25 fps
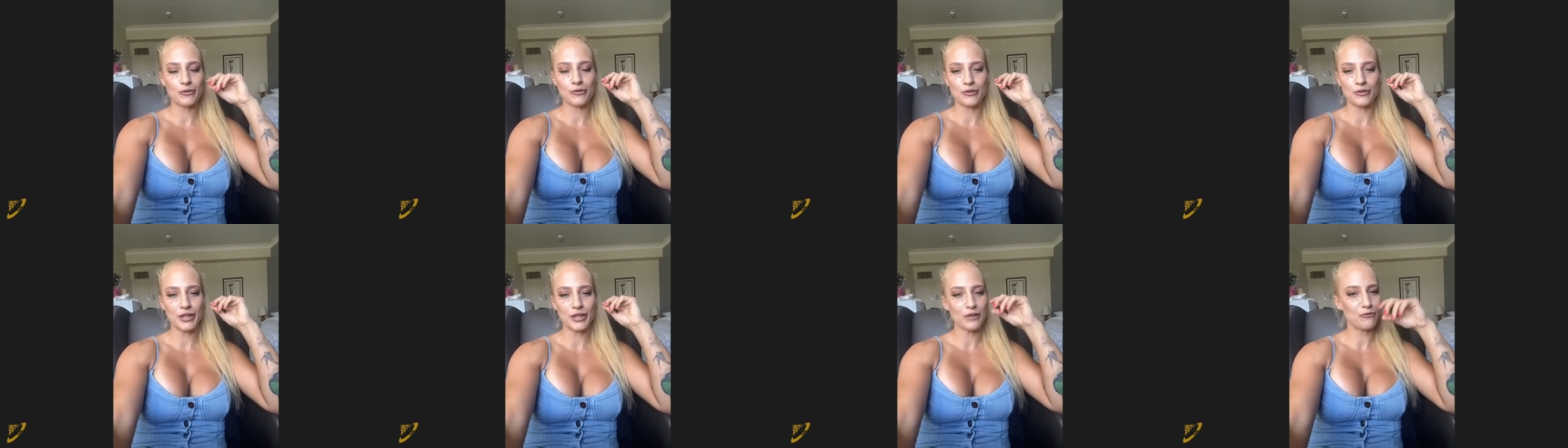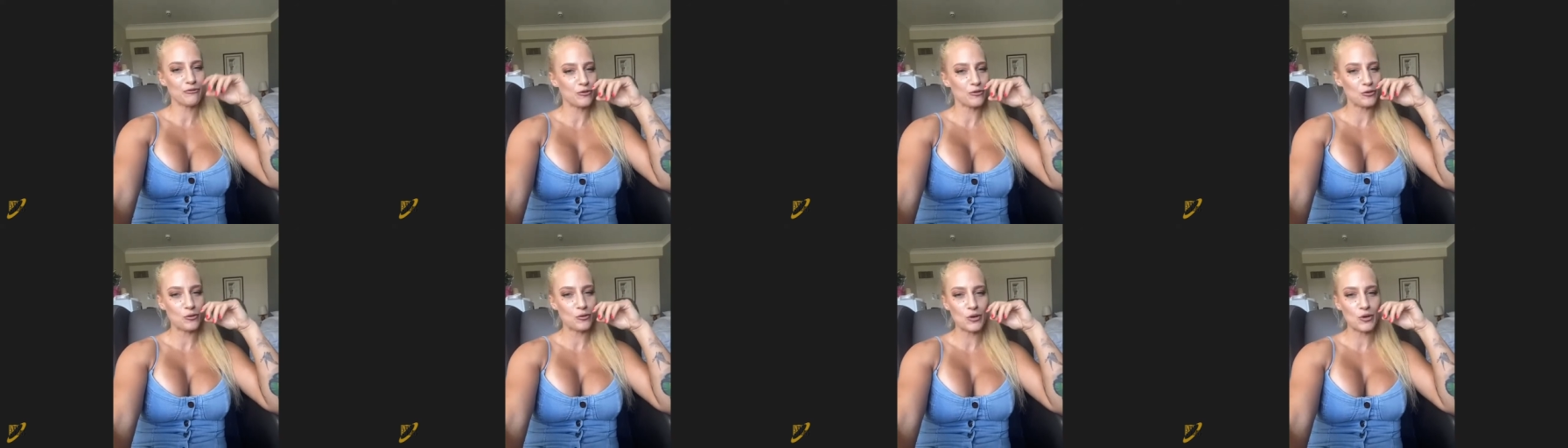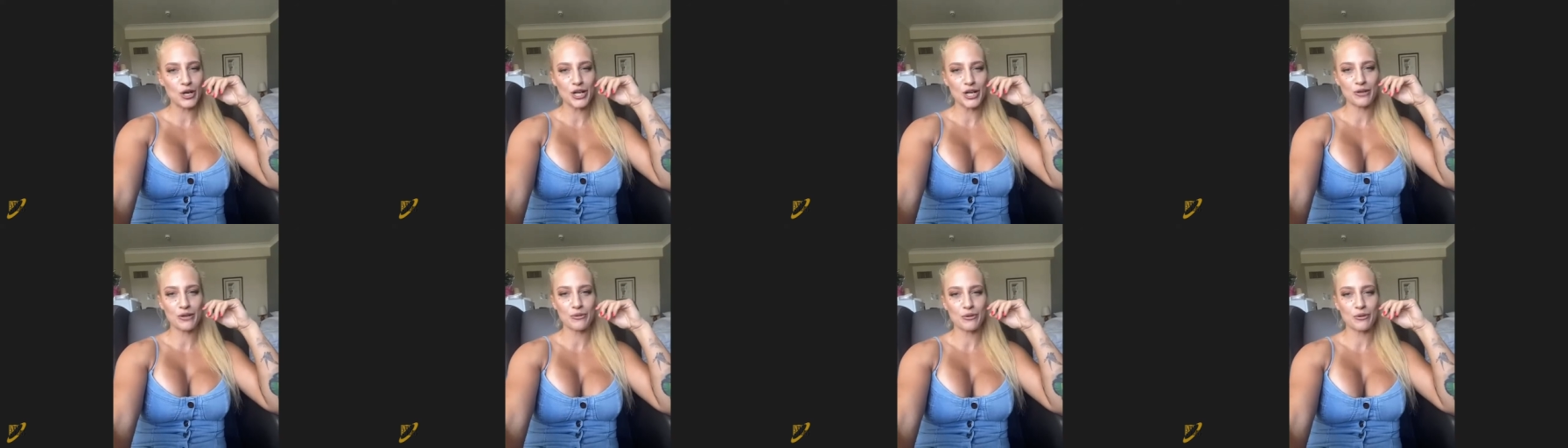Philly
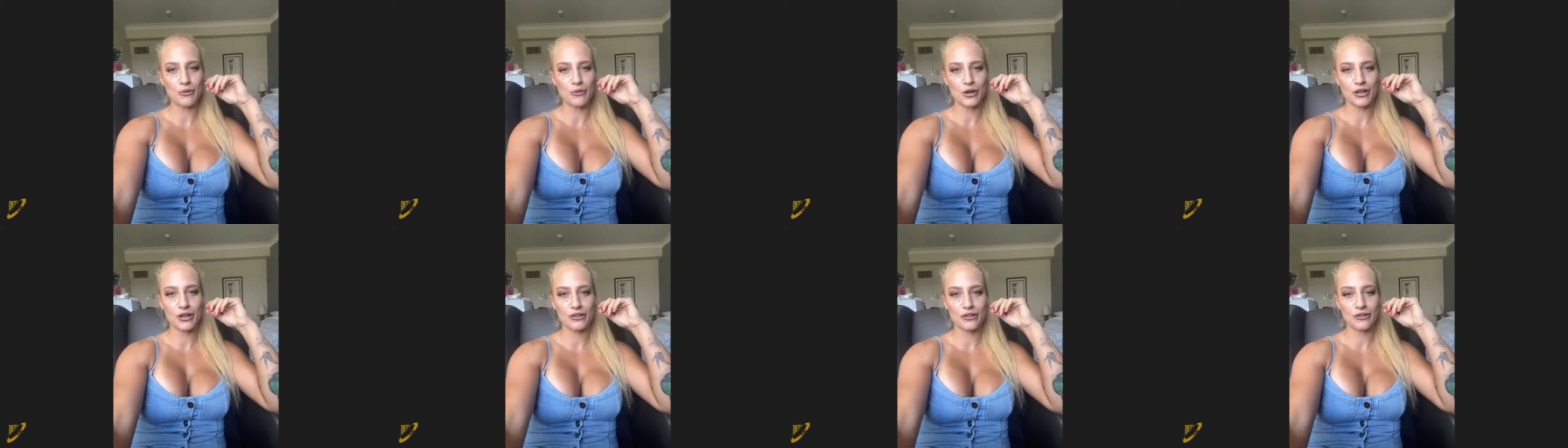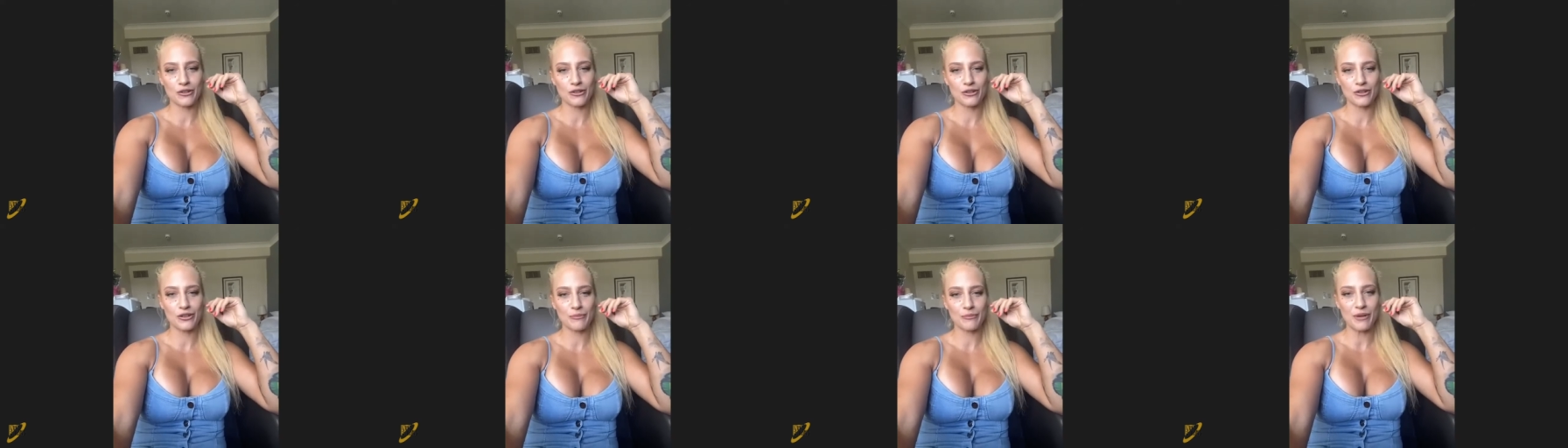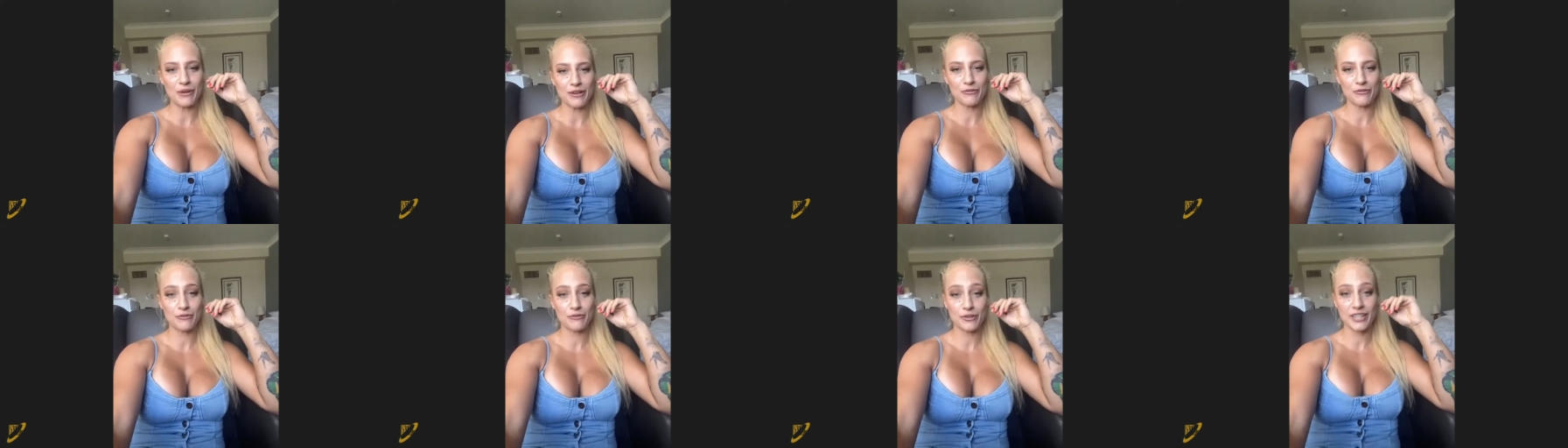footwork, we work a lot on
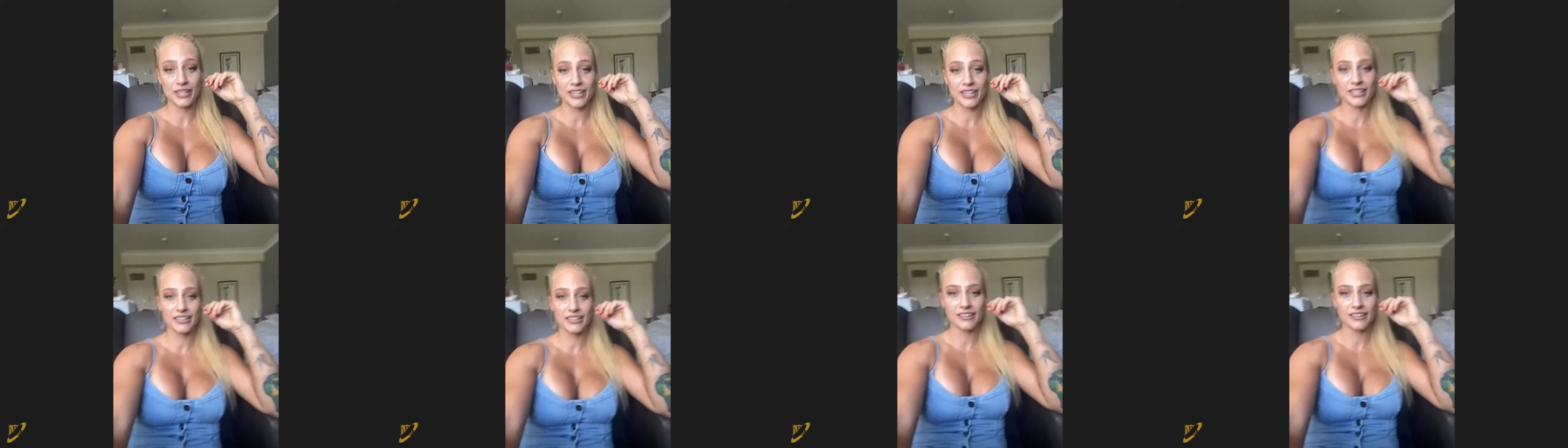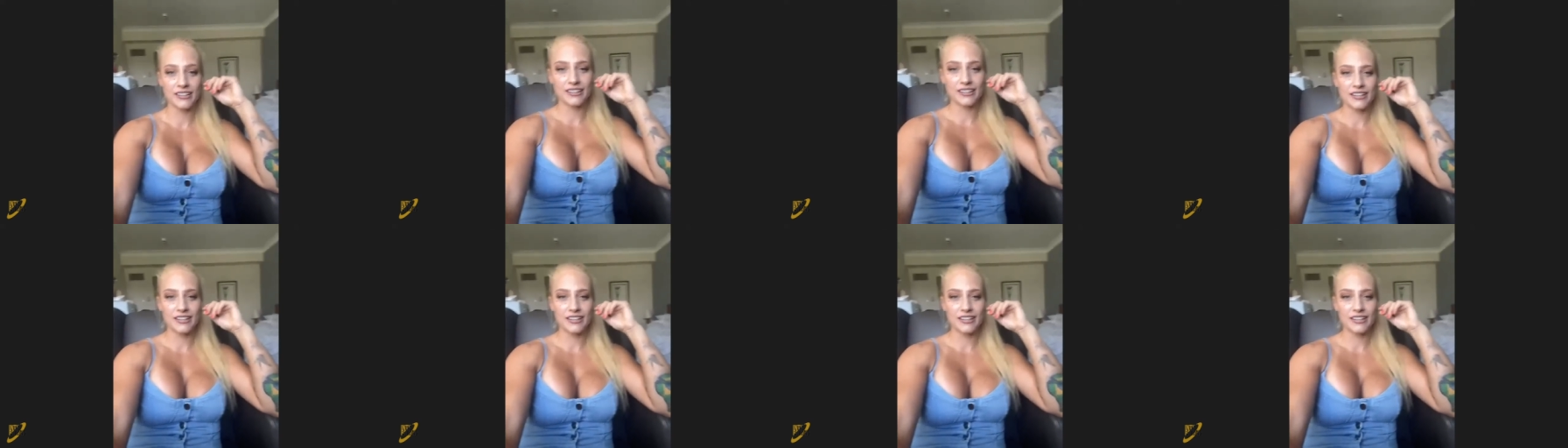my feet.